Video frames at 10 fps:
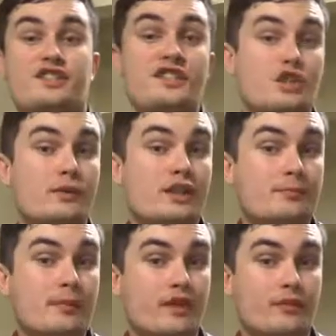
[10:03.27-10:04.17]
did you
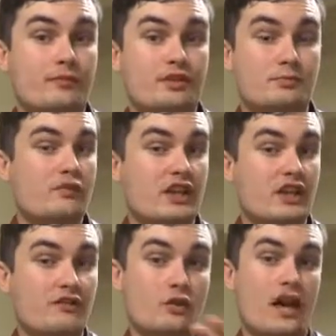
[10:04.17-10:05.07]
expect from this movie
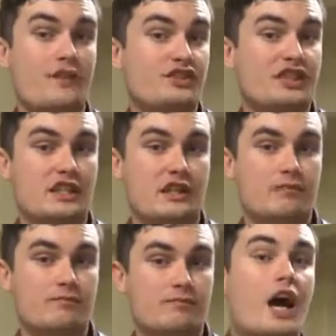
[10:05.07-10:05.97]
if you have seen it?
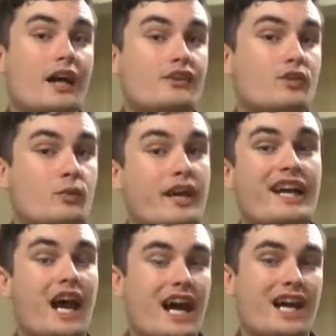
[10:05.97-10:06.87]
Either
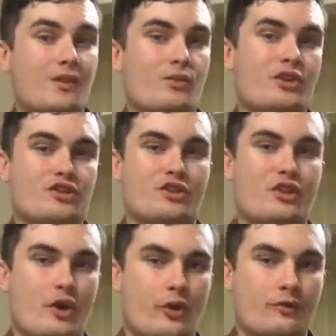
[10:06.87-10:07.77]
way, I want to
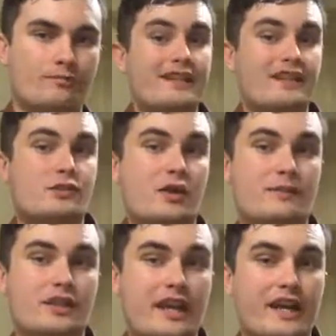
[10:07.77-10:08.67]
know. And that's where I'm
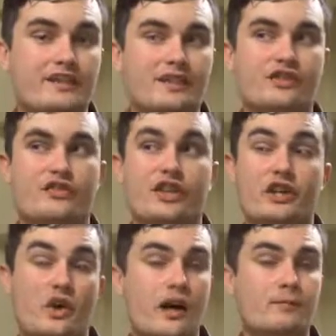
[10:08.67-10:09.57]
going to end this
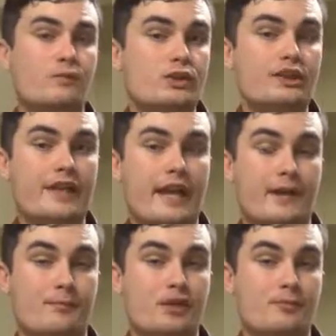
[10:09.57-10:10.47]
video. I'm really
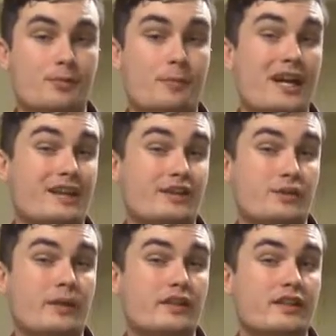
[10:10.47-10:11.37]
happy to be back
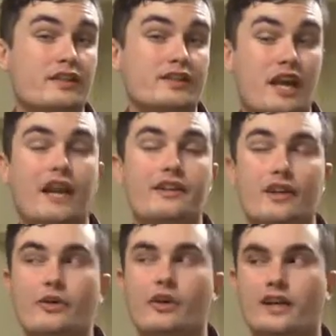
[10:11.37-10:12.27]
doing this. I
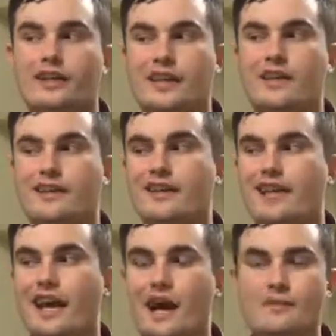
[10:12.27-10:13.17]
know, again,
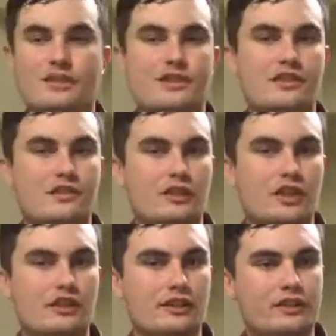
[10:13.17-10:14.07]
I'm still a
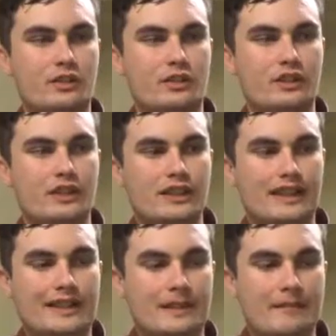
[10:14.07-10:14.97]
little
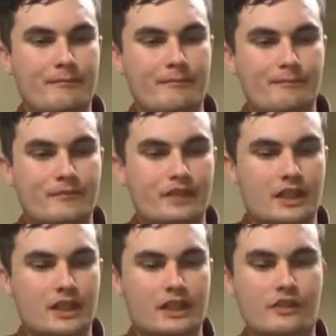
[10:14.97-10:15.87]
um,
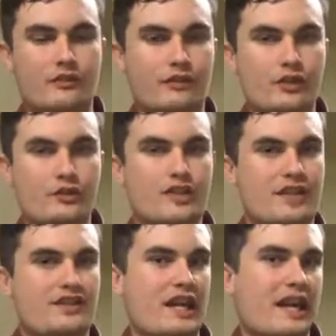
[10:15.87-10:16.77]
confused
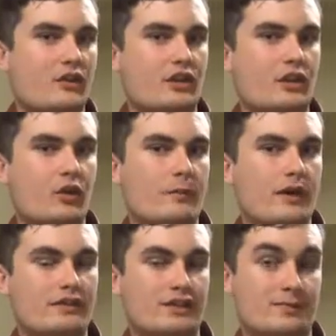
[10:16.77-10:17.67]
as to how to go
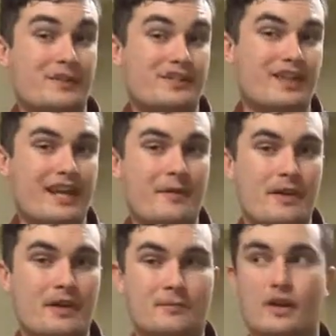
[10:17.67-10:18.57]
about this because I am
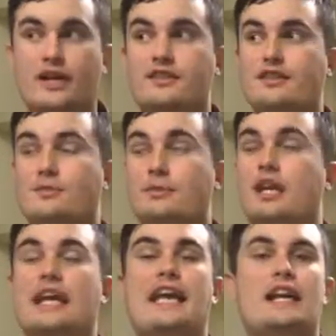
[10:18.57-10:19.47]
out of practice, but
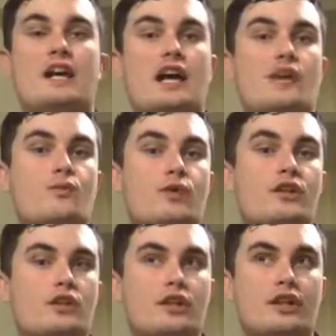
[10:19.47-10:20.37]
again, I
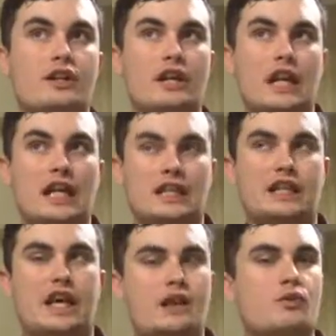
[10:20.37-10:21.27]
will,
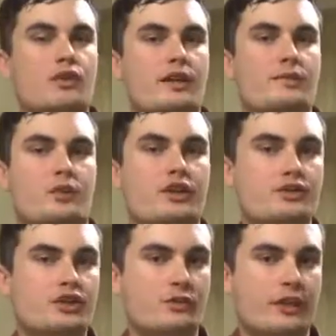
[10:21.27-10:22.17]
I will get more
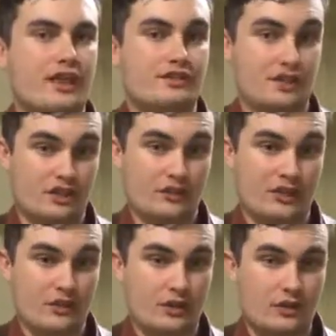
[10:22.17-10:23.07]
used to it as each
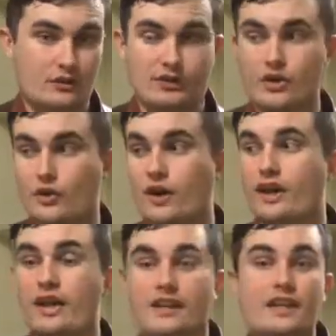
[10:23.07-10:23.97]
video goes. So
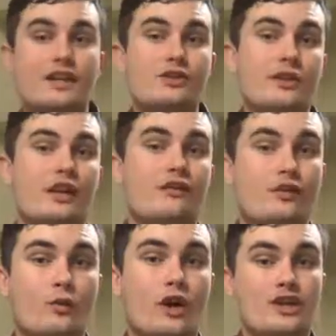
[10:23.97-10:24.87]
thank you again for
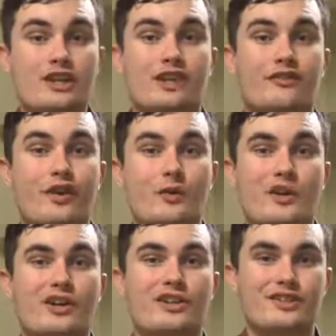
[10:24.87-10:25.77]
watching, and
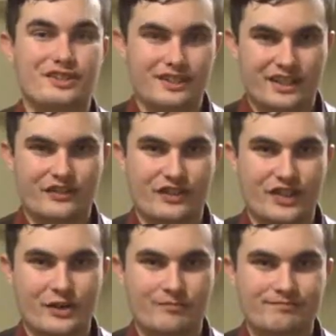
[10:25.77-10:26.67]
farewell until the next
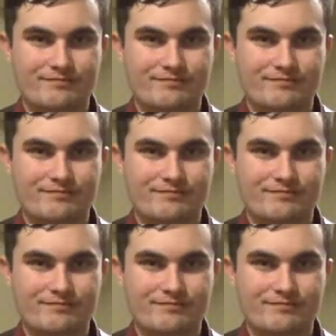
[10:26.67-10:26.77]
video.